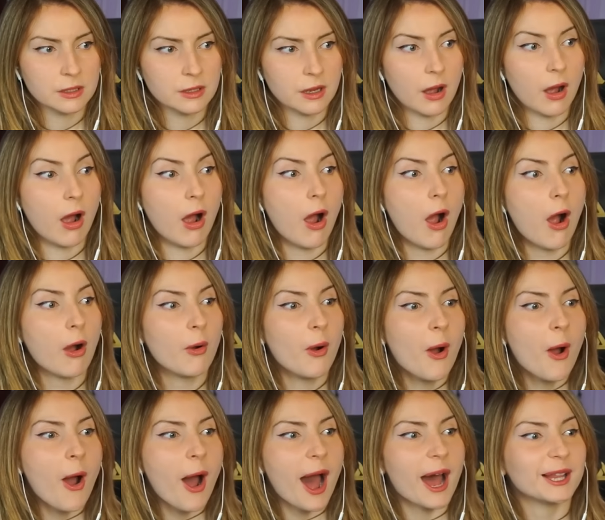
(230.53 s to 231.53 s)

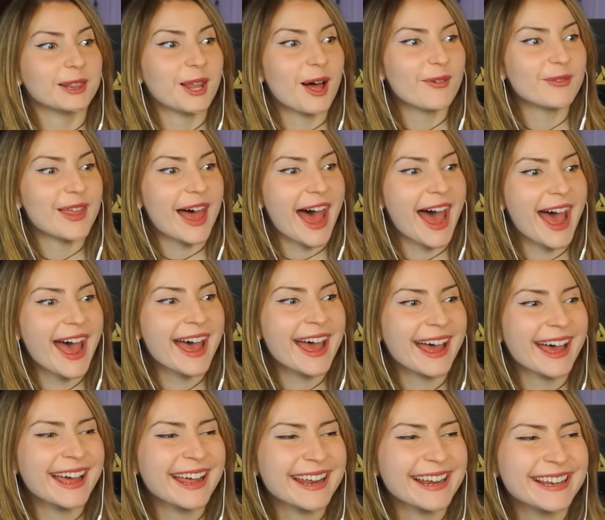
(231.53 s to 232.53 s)
Oh, I love that.
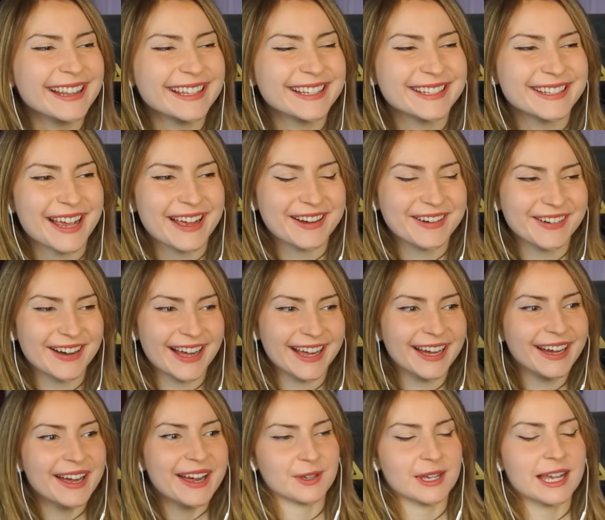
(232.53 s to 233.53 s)
The segue.
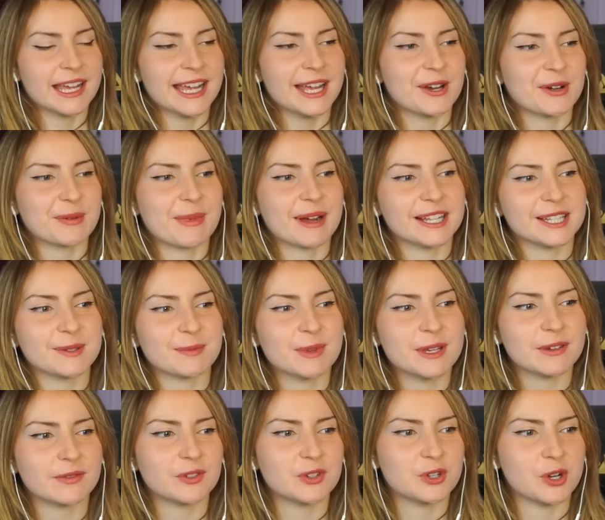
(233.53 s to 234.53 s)
It reminds me
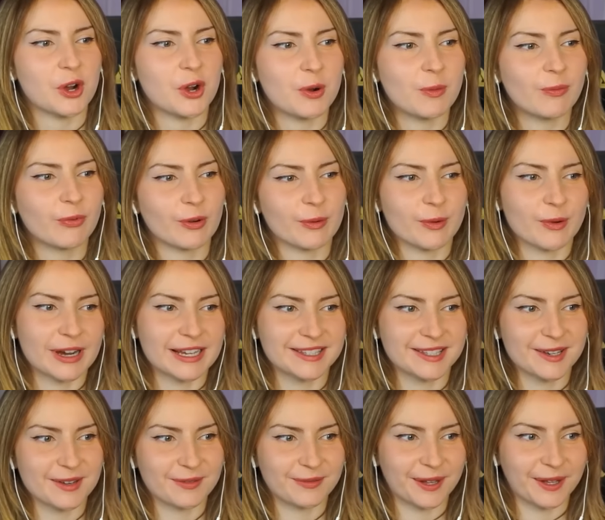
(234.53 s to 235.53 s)
of Job from
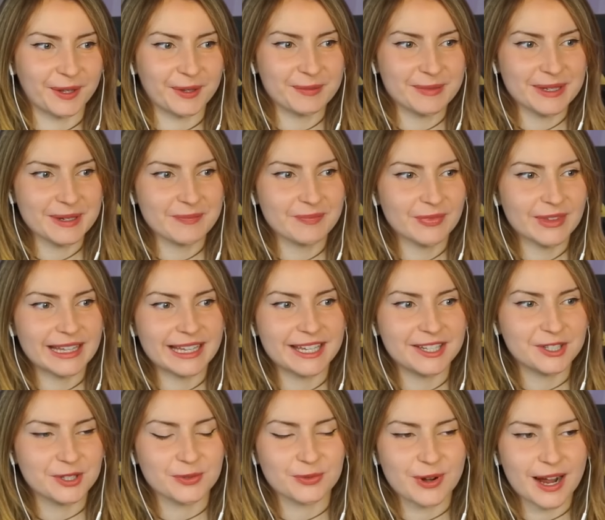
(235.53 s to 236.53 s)
Arrested Development. That he
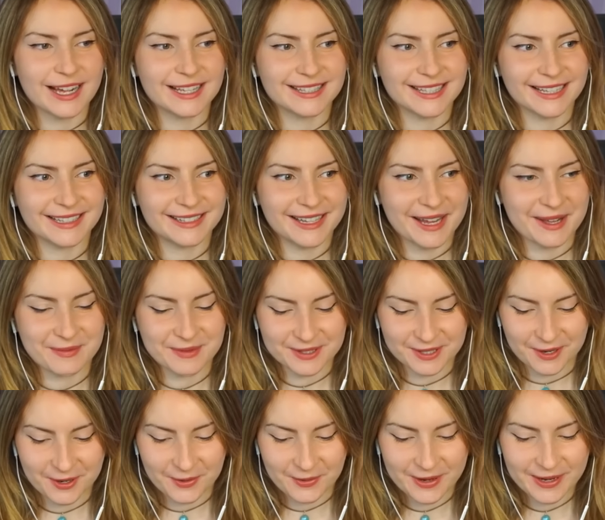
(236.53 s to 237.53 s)
just rides that damn
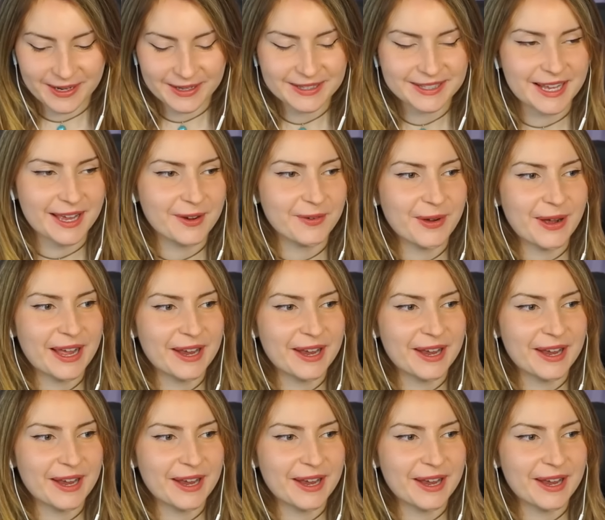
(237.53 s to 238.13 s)
segue